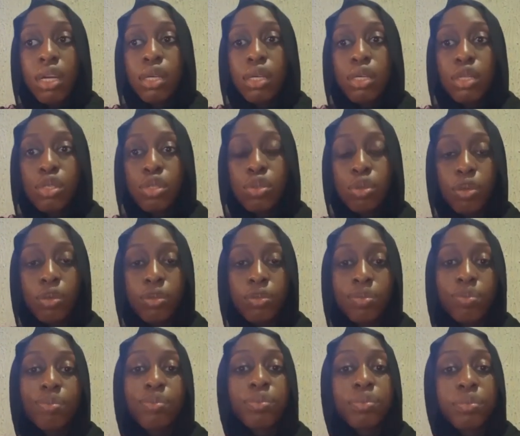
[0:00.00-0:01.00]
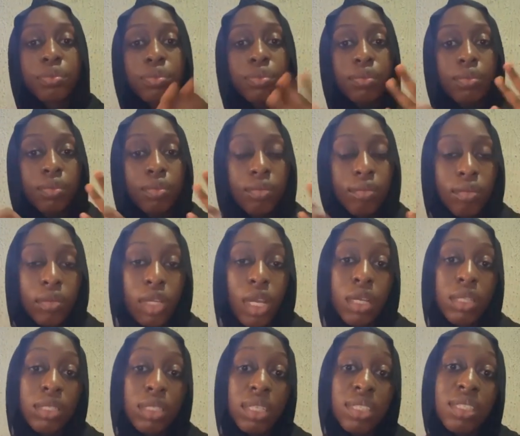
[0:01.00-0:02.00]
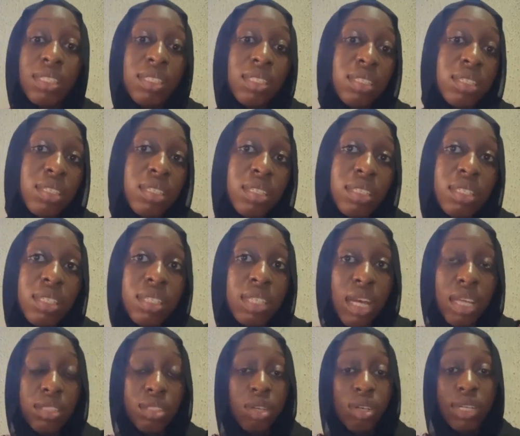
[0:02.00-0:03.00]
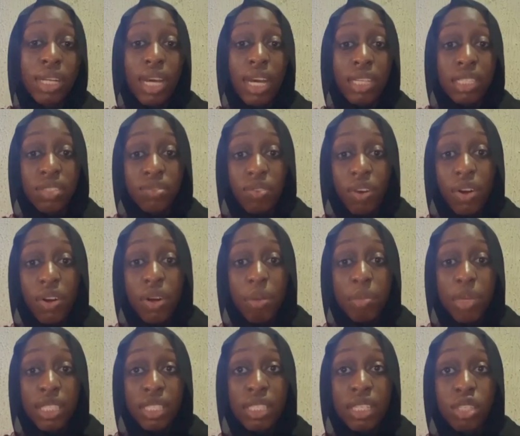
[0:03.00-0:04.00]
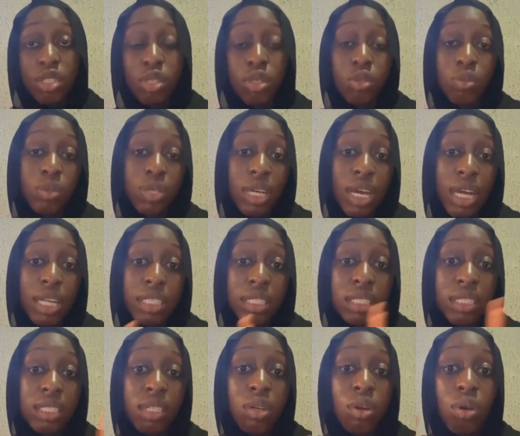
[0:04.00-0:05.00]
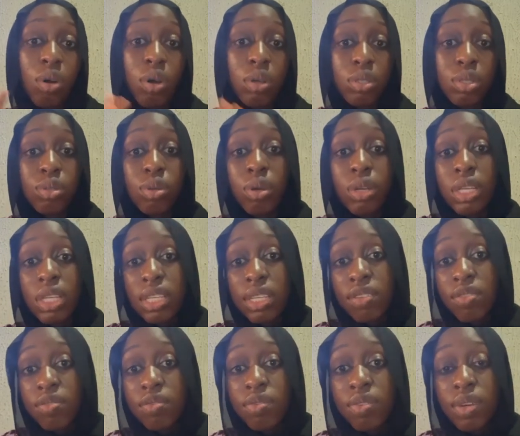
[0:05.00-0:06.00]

So these are the other antiviral medications we can also give